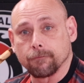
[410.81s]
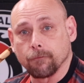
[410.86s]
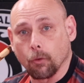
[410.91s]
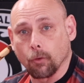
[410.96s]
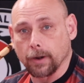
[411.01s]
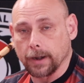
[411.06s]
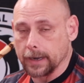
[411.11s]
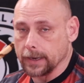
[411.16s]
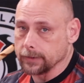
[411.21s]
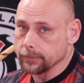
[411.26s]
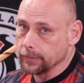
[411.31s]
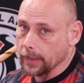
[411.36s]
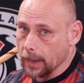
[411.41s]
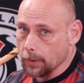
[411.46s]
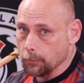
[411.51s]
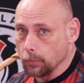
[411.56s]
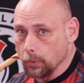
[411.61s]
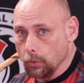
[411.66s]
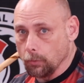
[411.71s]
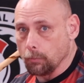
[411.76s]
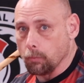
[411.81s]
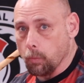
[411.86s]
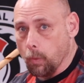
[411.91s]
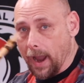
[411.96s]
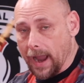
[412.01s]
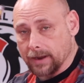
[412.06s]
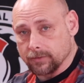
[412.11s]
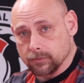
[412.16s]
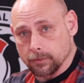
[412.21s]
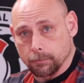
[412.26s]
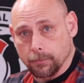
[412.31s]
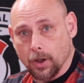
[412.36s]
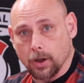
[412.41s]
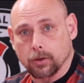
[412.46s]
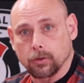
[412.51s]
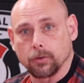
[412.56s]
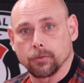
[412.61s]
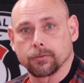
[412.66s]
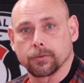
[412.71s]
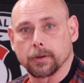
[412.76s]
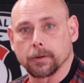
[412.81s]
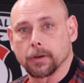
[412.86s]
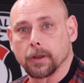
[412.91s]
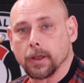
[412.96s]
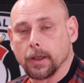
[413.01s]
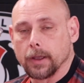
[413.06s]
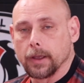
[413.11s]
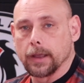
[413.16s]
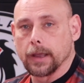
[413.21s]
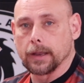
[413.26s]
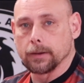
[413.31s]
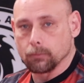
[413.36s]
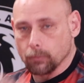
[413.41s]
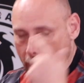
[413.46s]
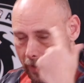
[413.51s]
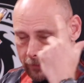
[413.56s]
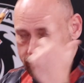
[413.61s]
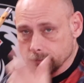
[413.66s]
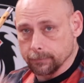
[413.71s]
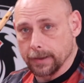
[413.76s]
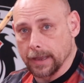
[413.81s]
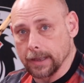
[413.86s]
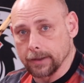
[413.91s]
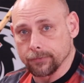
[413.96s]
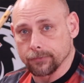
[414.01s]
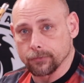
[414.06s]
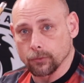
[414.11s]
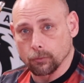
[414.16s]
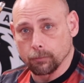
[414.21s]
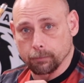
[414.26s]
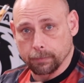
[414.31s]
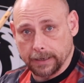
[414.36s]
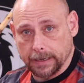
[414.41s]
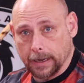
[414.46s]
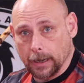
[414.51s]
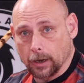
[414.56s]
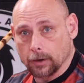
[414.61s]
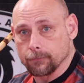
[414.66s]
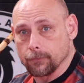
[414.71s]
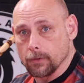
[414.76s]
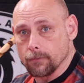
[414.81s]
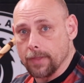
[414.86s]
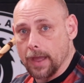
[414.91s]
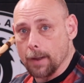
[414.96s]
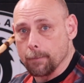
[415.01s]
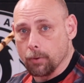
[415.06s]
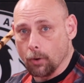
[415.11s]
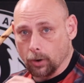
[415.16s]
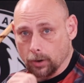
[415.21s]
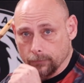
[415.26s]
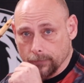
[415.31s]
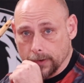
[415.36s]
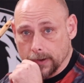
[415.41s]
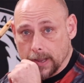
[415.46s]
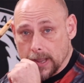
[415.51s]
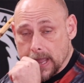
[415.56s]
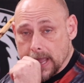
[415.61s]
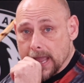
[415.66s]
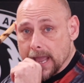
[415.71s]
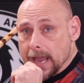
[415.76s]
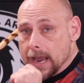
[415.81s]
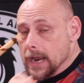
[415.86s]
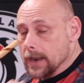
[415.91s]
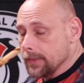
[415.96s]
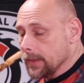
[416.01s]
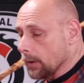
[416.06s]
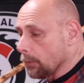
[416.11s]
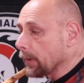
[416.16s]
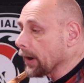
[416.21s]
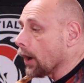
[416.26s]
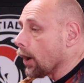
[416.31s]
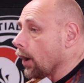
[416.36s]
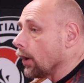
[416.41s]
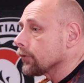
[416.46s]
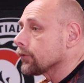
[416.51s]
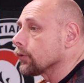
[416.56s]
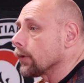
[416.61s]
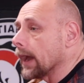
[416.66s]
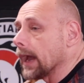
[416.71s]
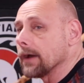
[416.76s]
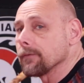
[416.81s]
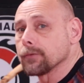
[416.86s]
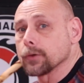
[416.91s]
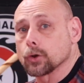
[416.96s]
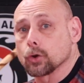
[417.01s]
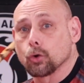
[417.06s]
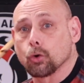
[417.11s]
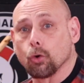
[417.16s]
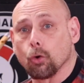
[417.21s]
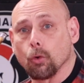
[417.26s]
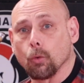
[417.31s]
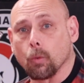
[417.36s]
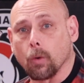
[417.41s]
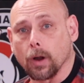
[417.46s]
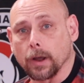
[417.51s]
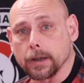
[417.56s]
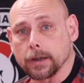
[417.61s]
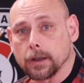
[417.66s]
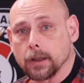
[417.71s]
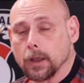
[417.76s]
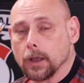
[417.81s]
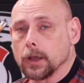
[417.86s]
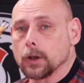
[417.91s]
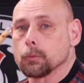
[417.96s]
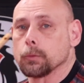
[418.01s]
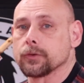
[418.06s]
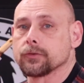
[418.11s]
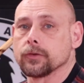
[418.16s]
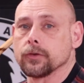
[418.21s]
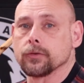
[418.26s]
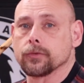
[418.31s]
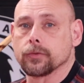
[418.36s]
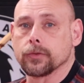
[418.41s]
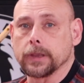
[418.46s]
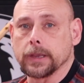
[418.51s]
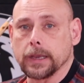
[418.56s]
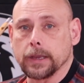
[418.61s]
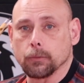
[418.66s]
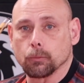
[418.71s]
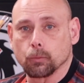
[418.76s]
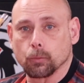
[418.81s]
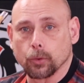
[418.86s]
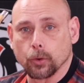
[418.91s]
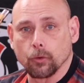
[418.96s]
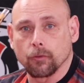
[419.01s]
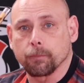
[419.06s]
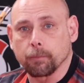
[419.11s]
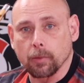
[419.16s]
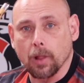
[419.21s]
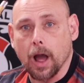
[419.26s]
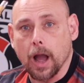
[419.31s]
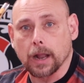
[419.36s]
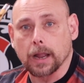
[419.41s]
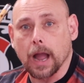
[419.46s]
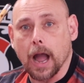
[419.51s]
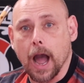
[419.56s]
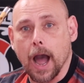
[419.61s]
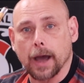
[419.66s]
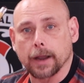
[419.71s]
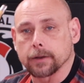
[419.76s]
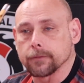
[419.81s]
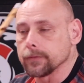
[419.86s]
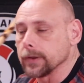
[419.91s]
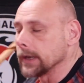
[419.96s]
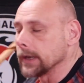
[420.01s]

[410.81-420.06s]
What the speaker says: forehand. That will whack some knuckles and whack some heads. So be careful of that part of it. And then we also have the cool one, which is the roof block out of